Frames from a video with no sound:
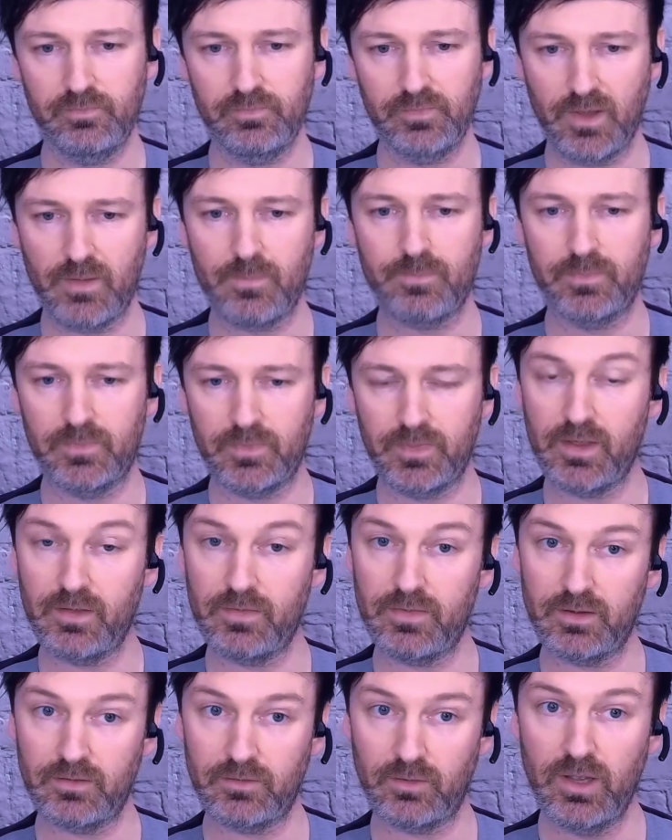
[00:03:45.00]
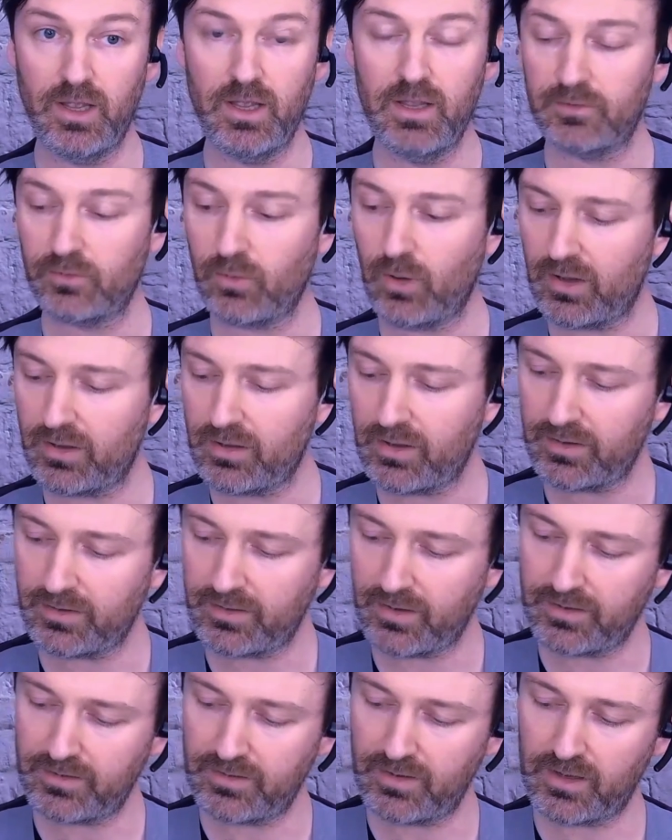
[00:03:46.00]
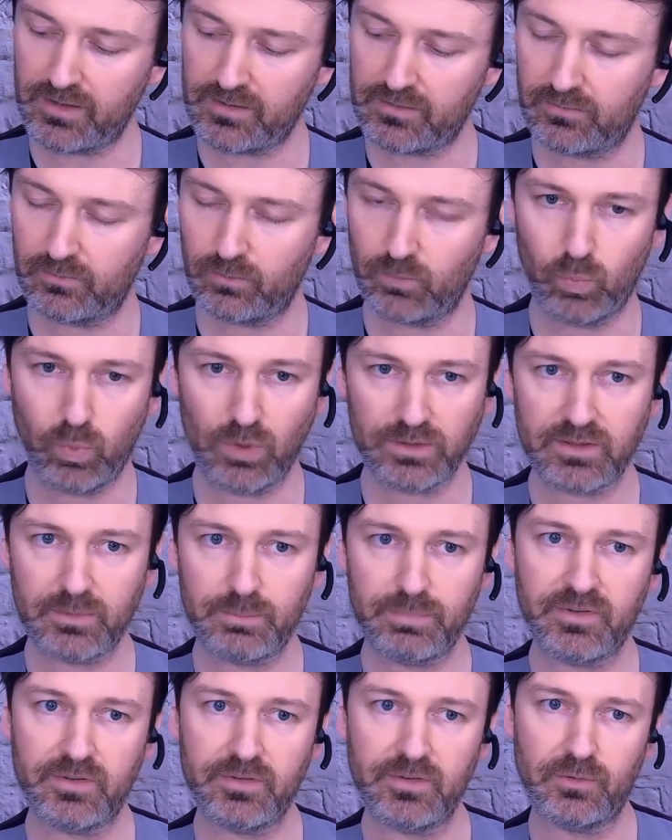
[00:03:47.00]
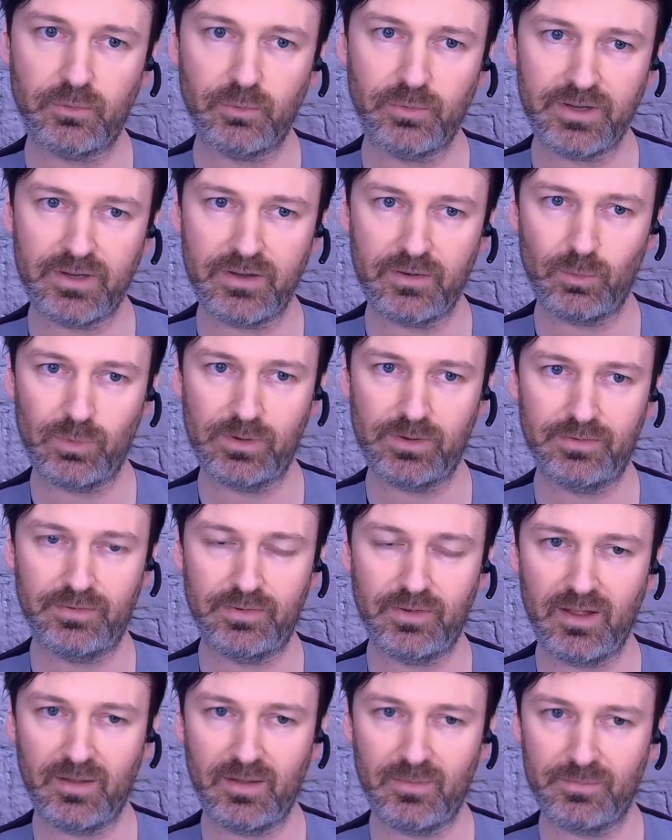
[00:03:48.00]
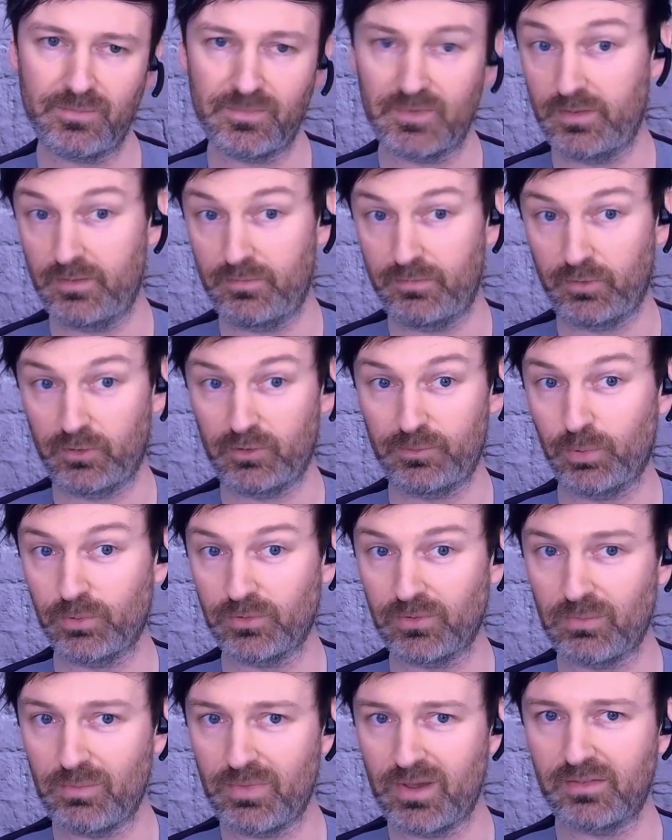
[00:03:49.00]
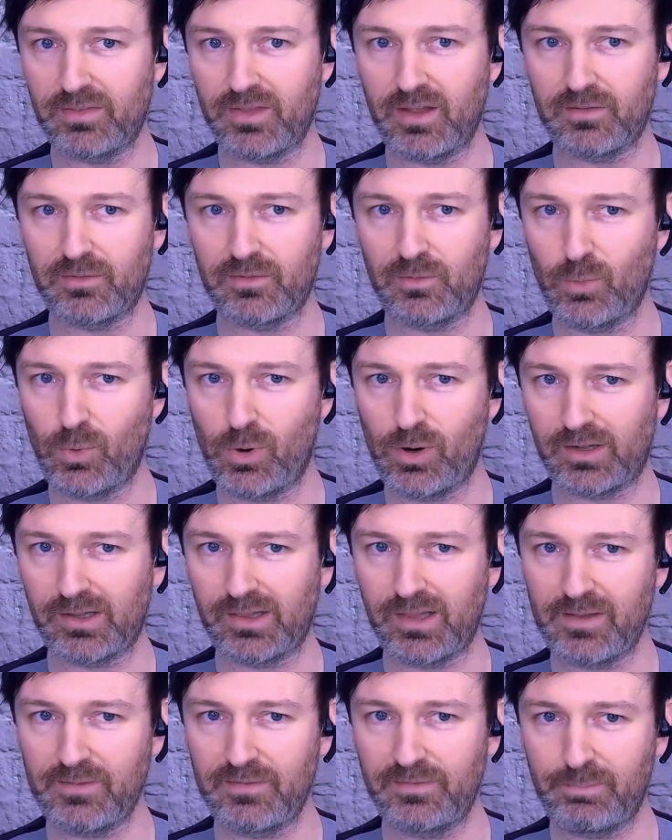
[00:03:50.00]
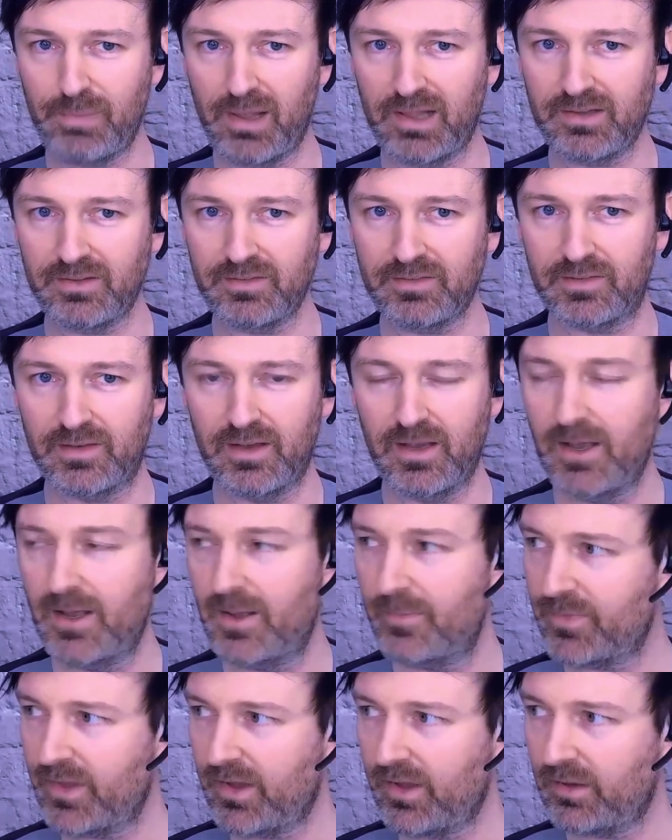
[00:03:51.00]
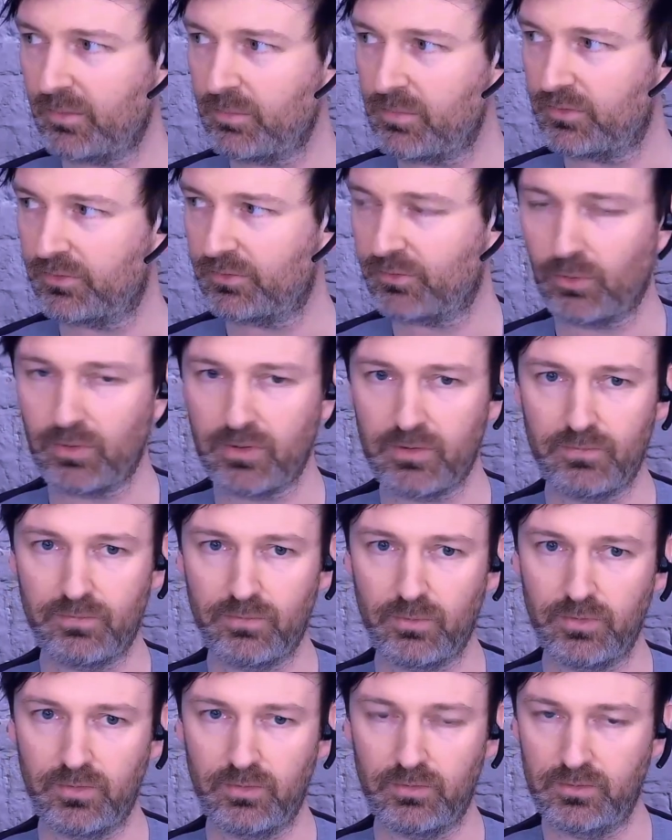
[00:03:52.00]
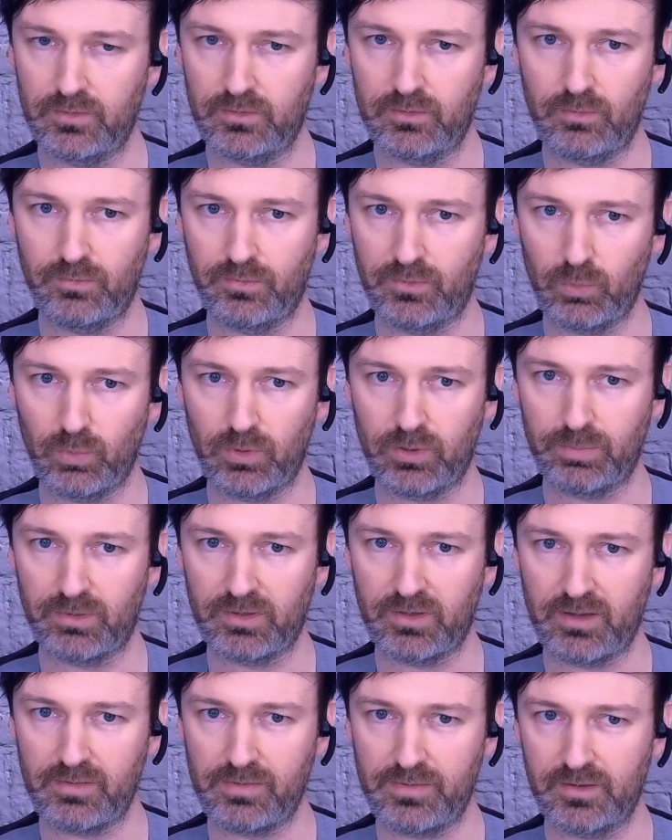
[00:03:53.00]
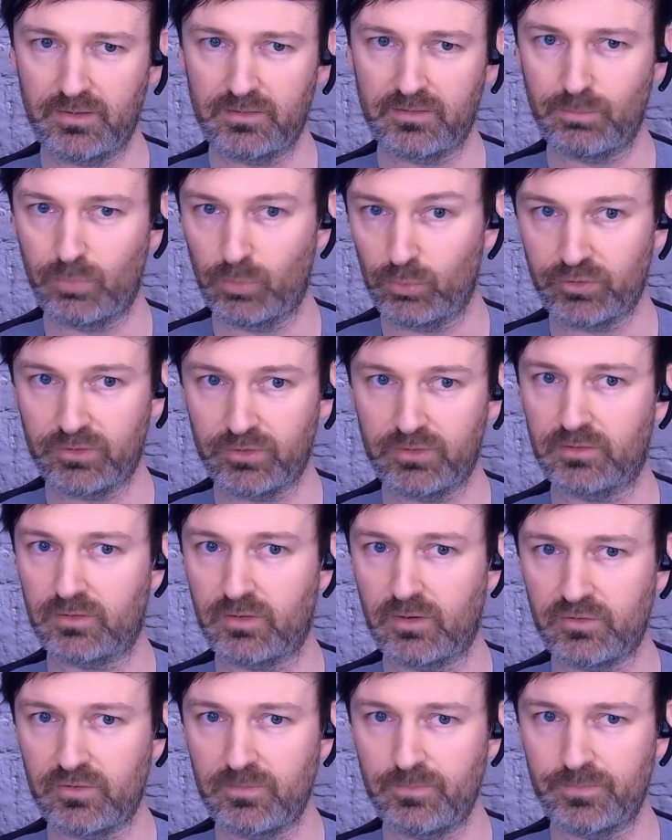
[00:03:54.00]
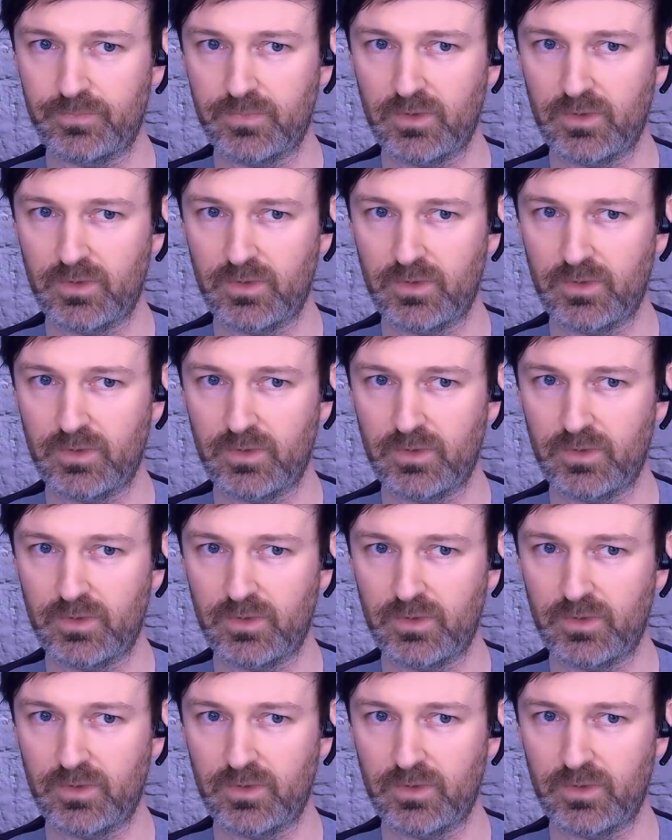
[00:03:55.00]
Yeah, they talk. So I 100% agree with the first point you made, that work-life balance. Sorry for for the word, but I think it's a bullshit discussion.